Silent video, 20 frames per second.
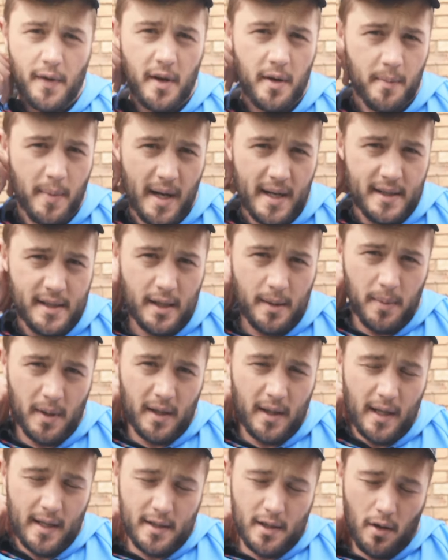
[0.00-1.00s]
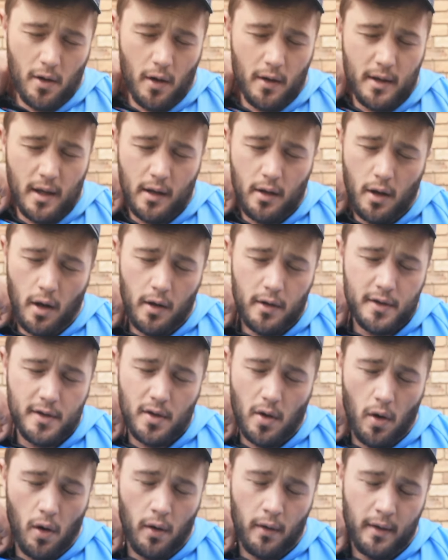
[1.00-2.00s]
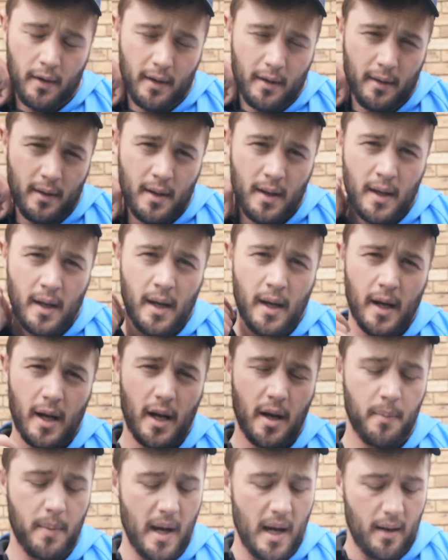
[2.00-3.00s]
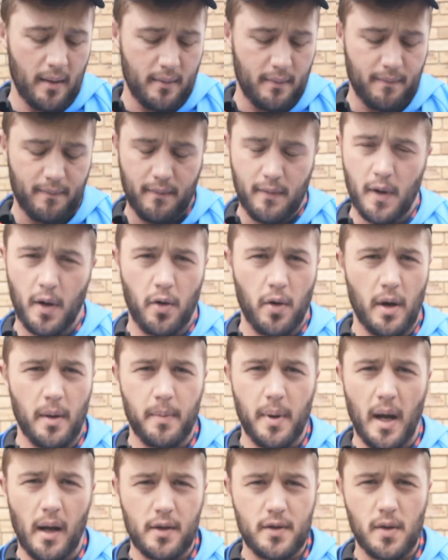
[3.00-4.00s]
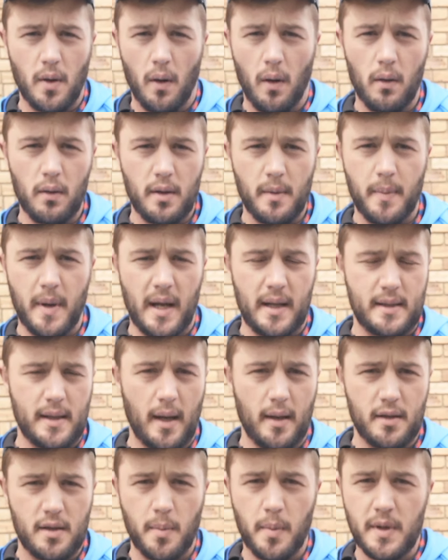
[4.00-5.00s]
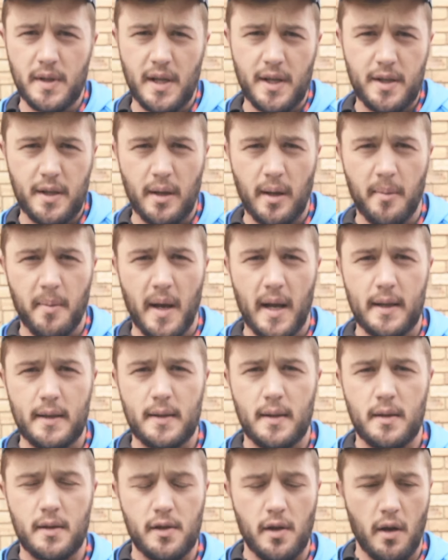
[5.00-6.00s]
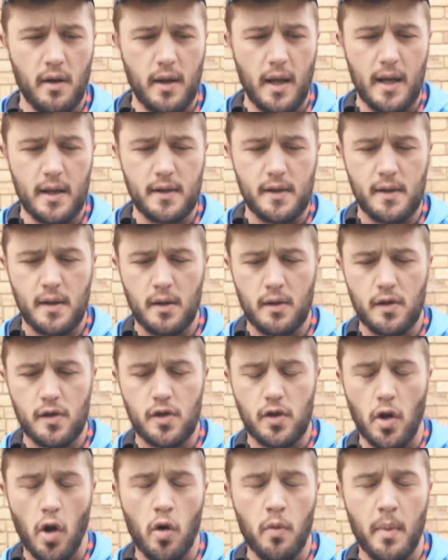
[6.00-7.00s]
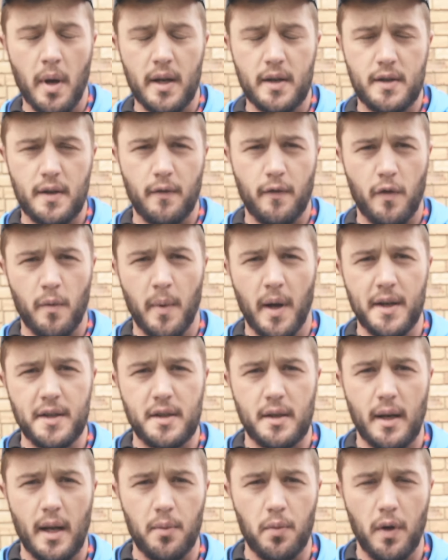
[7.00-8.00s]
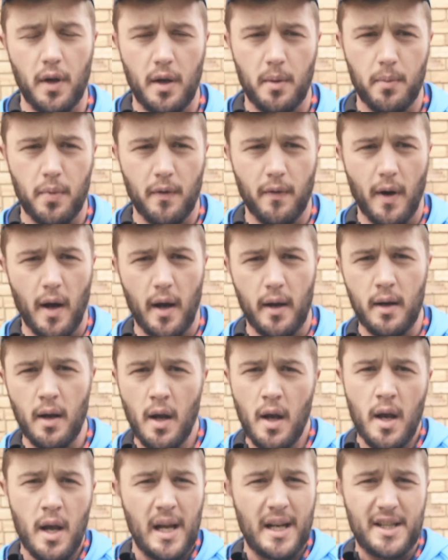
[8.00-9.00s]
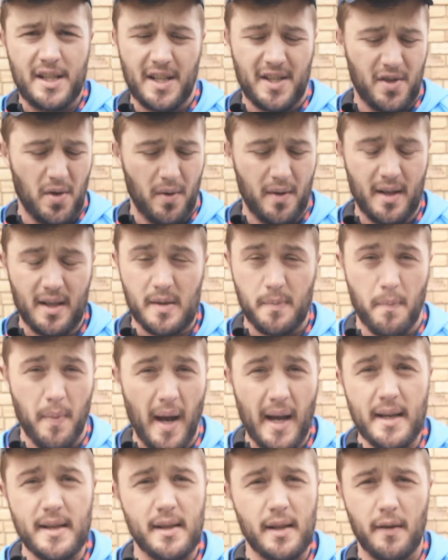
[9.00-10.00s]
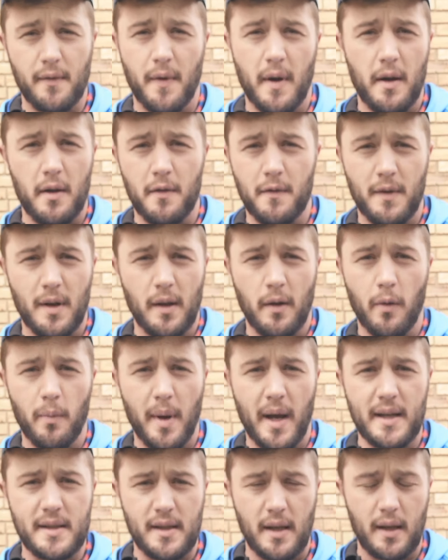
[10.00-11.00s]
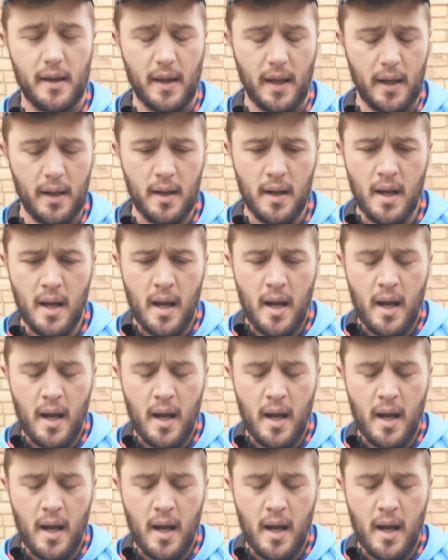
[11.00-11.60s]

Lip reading: very basic, but there's a lot that goes on about the grip, how to hold the bat, how to position the bat. So there's so much information that we can provide just on this basic, very little basic thing.